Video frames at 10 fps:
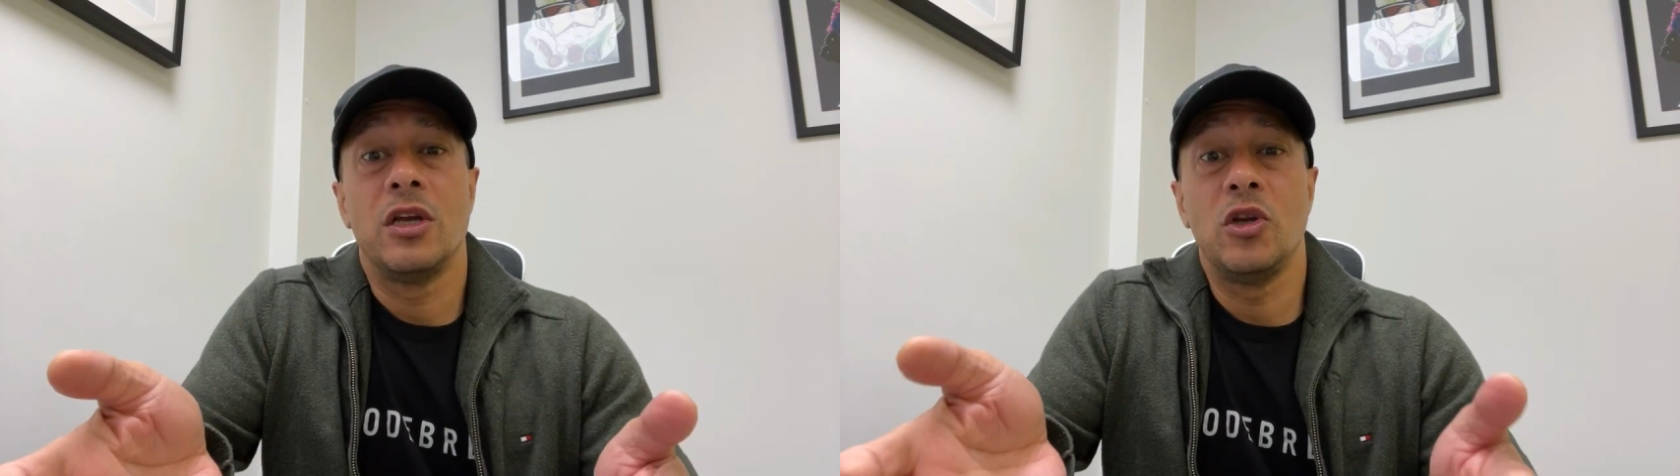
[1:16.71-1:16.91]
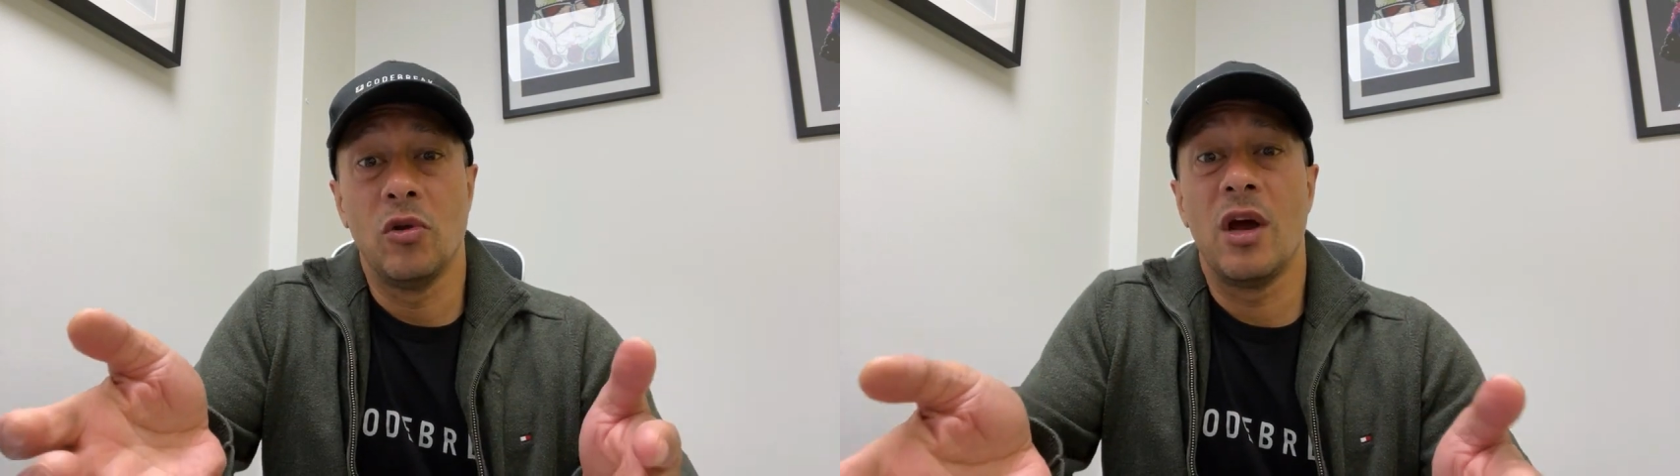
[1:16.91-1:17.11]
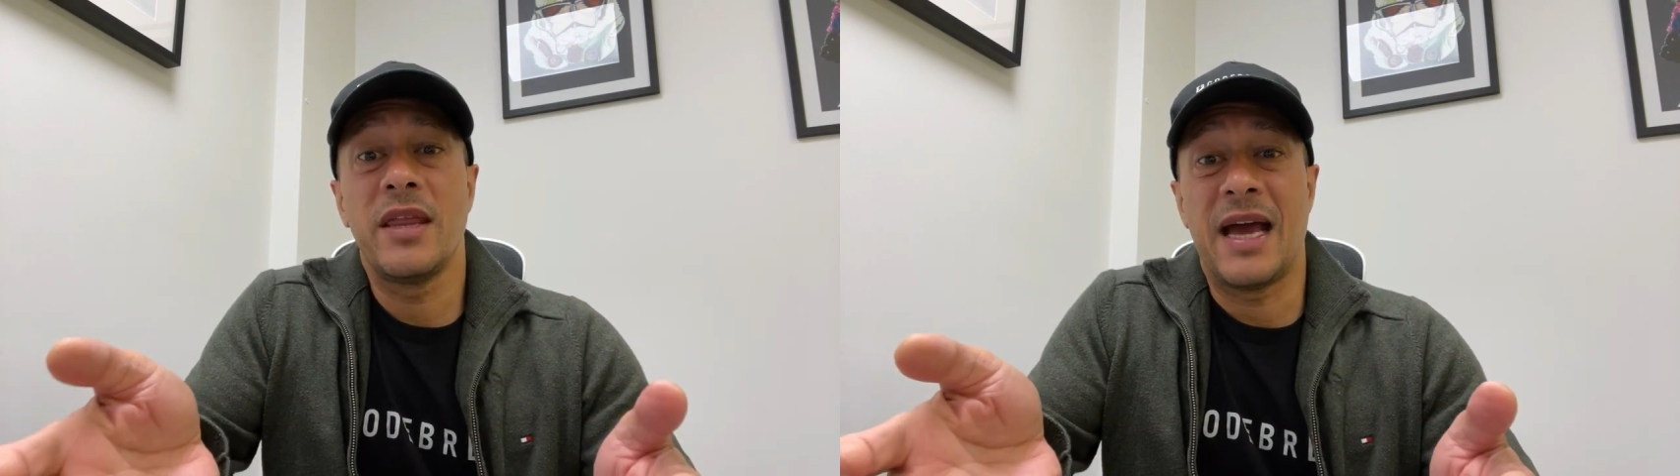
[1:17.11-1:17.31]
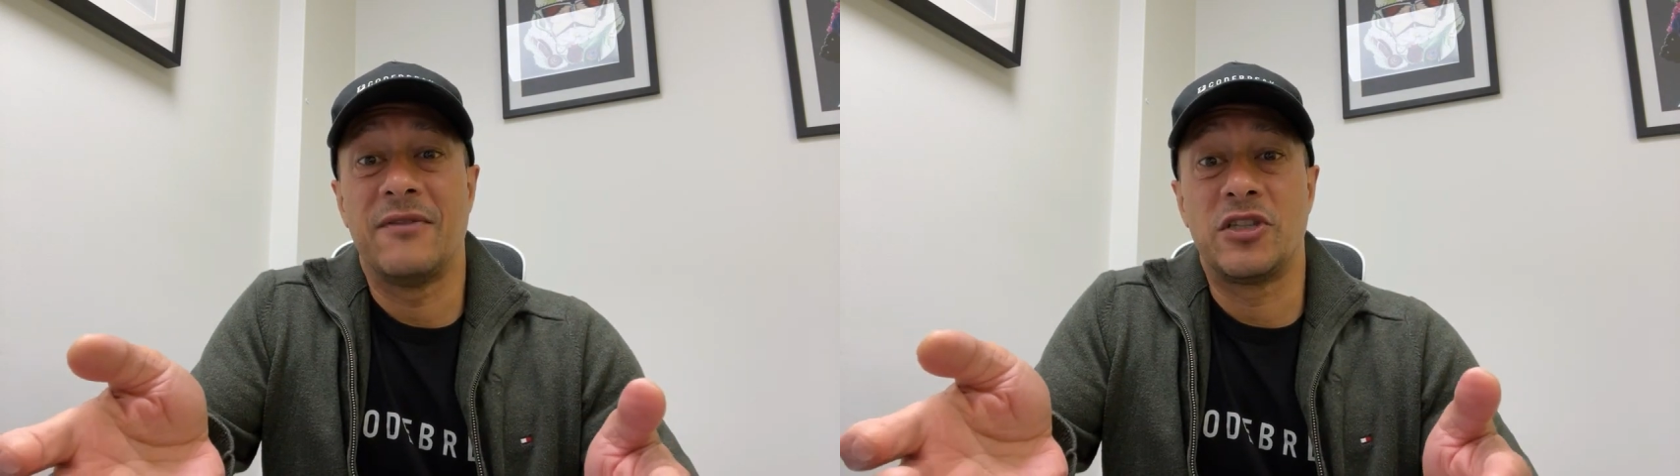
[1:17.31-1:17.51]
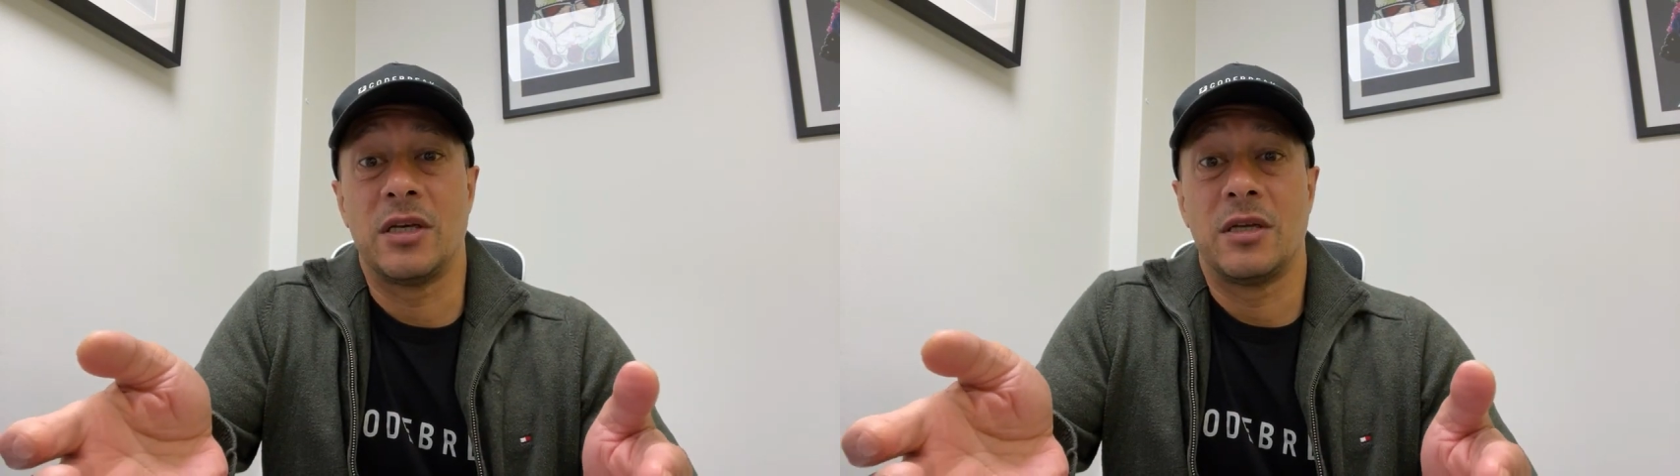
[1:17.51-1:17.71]
you'll either
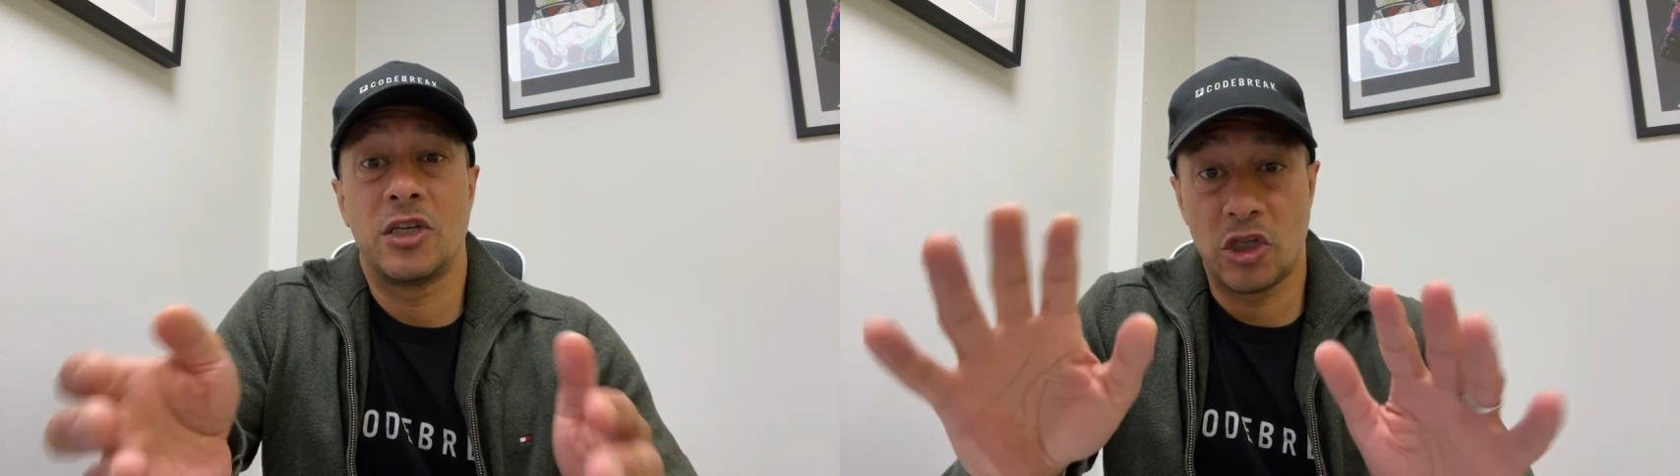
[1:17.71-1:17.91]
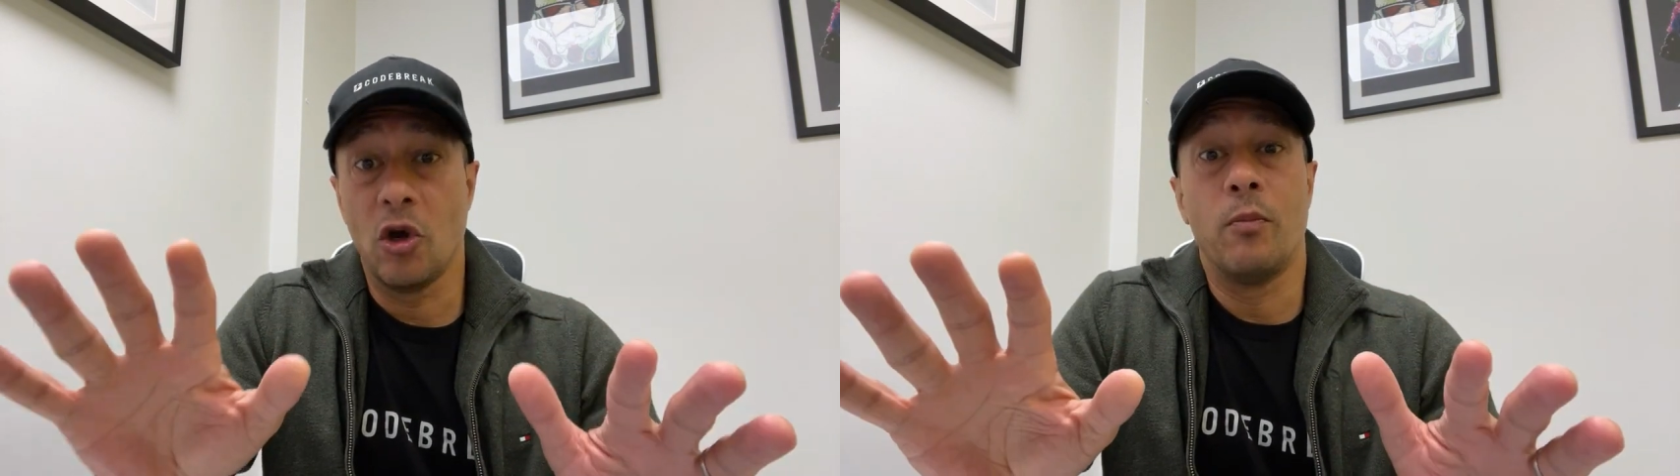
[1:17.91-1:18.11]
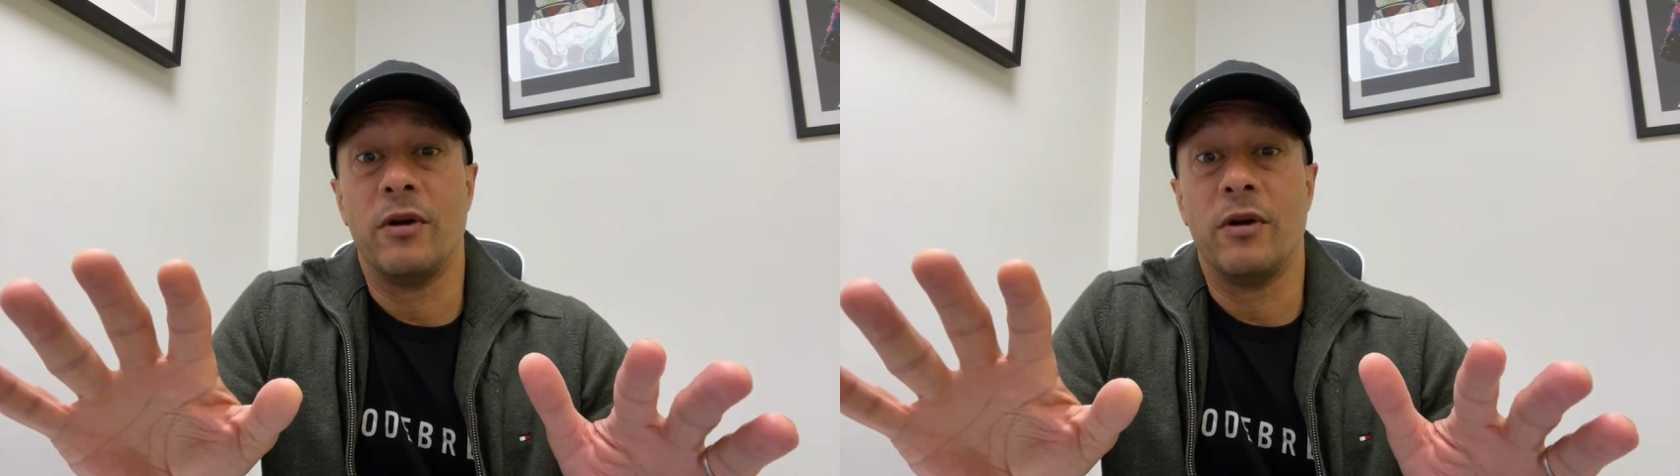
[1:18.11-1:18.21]
have to stop